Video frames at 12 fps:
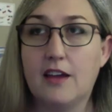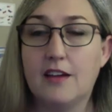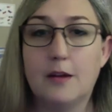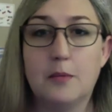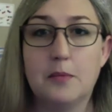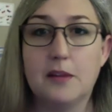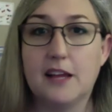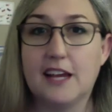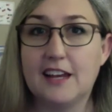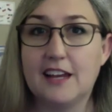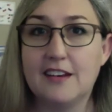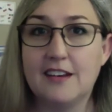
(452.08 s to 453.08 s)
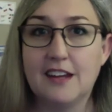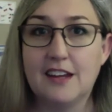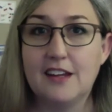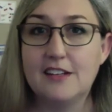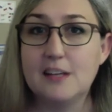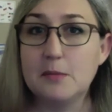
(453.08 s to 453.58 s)
am
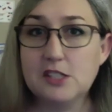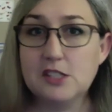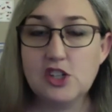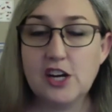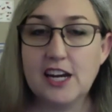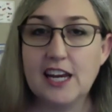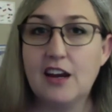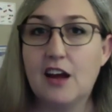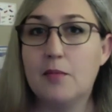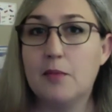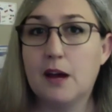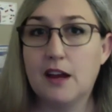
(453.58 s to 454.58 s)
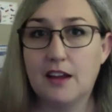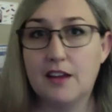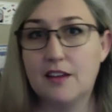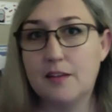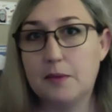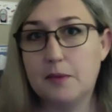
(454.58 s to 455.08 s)
demonstrating on
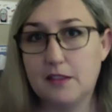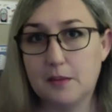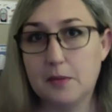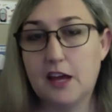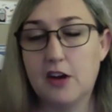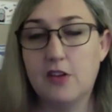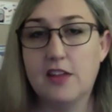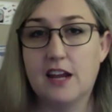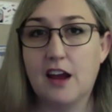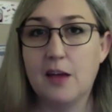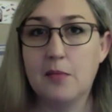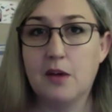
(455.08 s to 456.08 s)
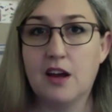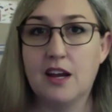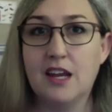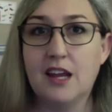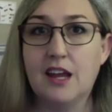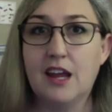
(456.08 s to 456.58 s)
the piano that I'm
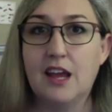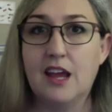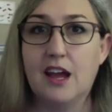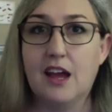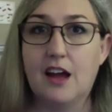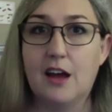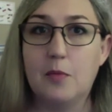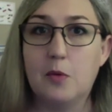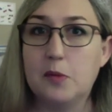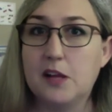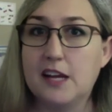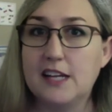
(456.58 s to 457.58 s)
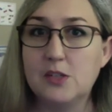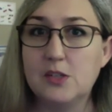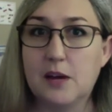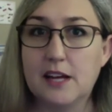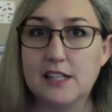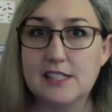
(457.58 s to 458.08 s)
on. We're playing
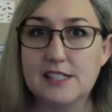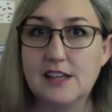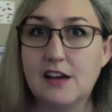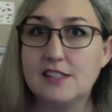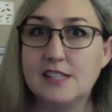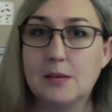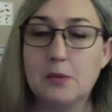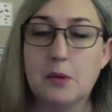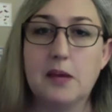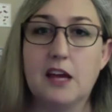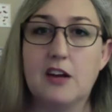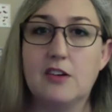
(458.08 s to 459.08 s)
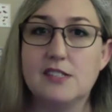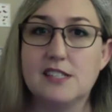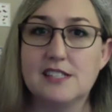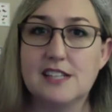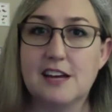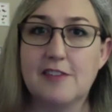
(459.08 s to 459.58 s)
duets on separate pianos and
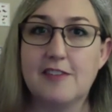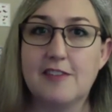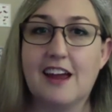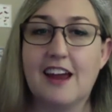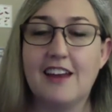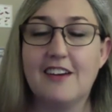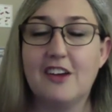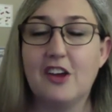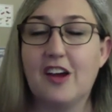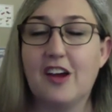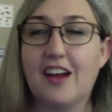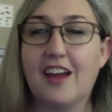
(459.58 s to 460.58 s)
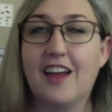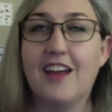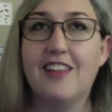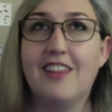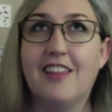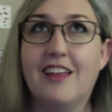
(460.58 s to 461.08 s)
stuff. And I tell you, I
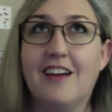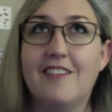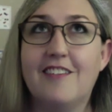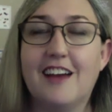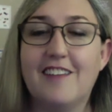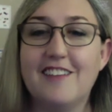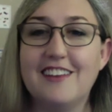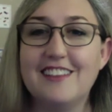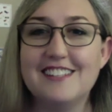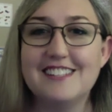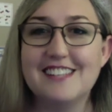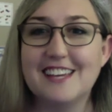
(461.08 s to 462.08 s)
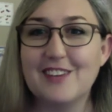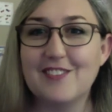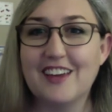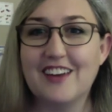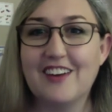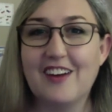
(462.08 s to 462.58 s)
love having this second
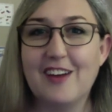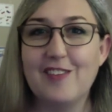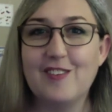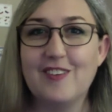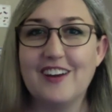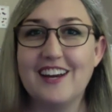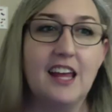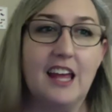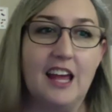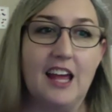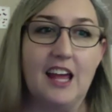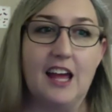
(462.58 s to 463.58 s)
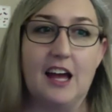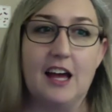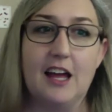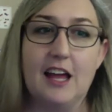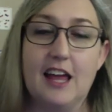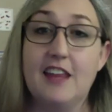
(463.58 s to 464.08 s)
piano I've been wanting.
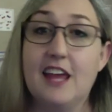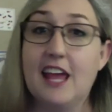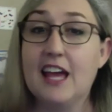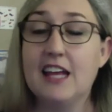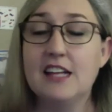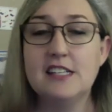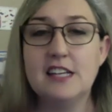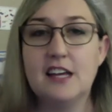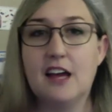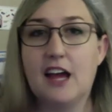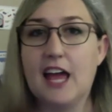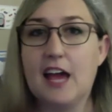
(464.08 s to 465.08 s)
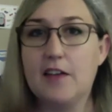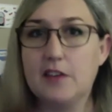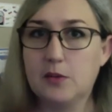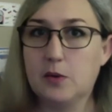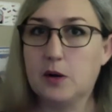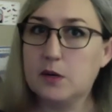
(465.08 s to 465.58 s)
And I have
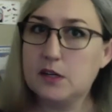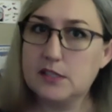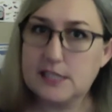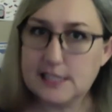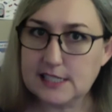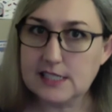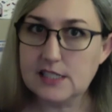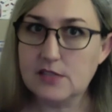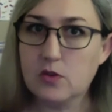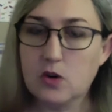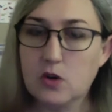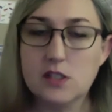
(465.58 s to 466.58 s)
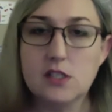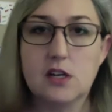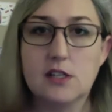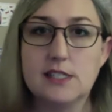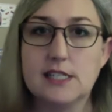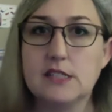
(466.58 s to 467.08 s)
it where we're distance, of course, are
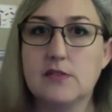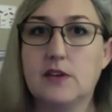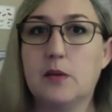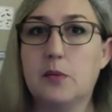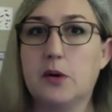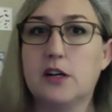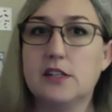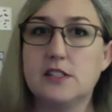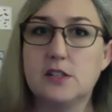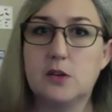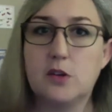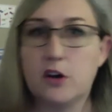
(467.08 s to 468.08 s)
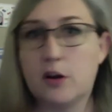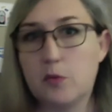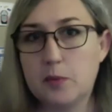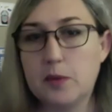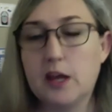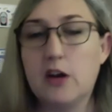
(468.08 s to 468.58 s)
6 feet apart. So they're on
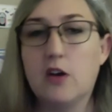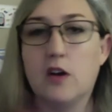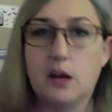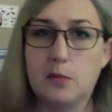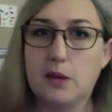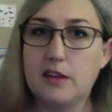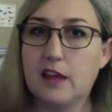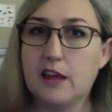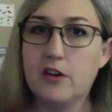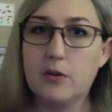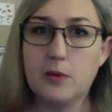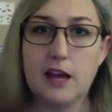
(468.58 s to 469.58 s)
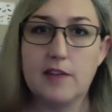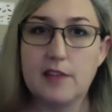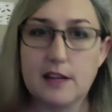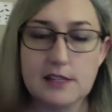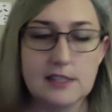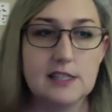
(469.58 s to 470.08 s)
one piano and I'm on the other, and we have
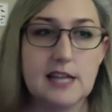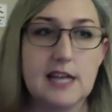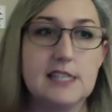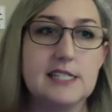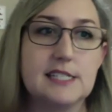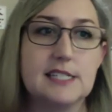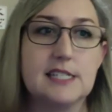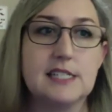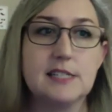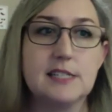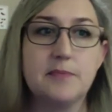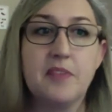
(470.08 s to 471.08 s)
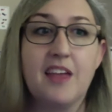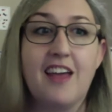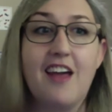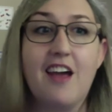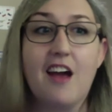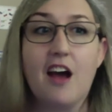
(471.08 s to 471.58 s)
that distance.
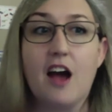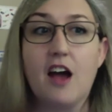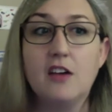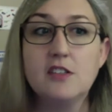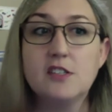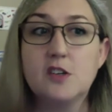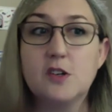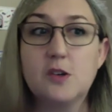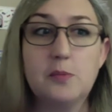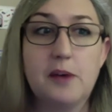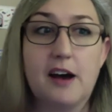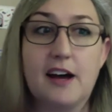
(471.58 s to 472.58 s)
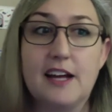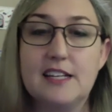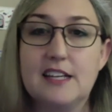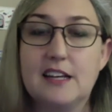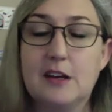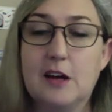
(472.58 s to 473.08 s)
I also bought,
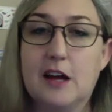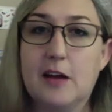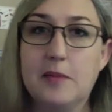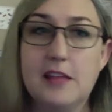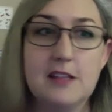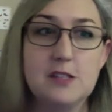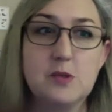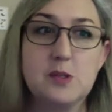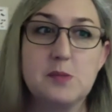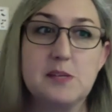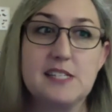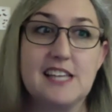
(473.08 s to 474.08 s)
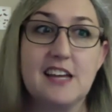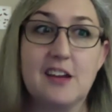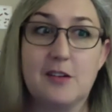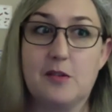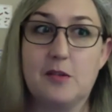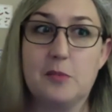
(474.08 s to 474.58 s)
I think this was my
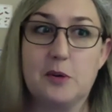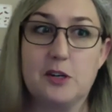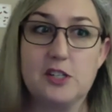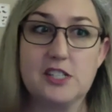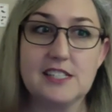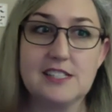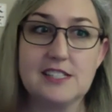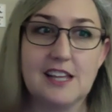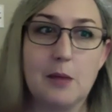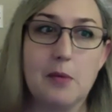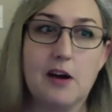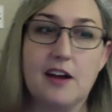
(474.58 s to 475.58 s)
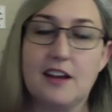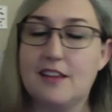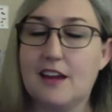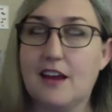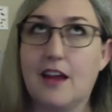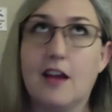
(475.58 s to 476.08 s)
second purchase that I bought
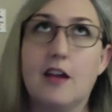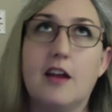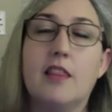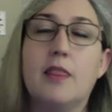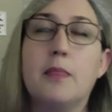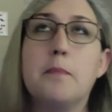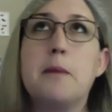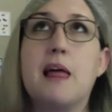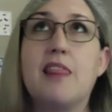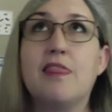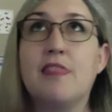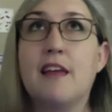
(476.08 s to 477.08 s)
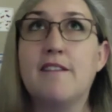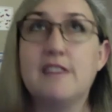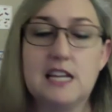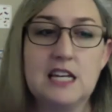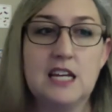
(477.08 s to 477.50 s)
that I am loving,